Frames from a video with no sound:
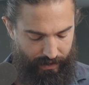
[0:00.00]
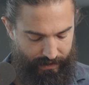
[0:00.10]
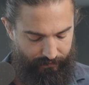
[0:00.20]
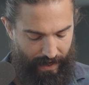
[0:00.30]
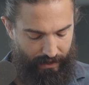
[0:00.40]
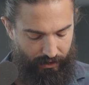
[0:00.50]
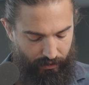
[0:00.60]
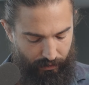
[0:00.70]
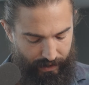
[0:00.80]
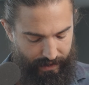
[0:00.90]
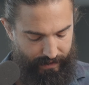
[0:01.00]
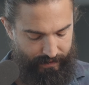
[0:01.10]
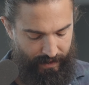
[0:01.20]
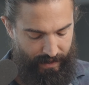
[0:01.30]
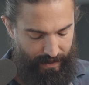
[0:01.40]
And its value
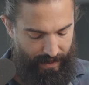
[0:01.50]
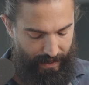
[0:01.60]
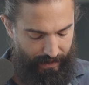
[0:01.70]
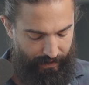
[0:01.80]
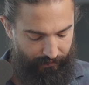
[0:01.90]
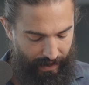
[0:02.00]
is the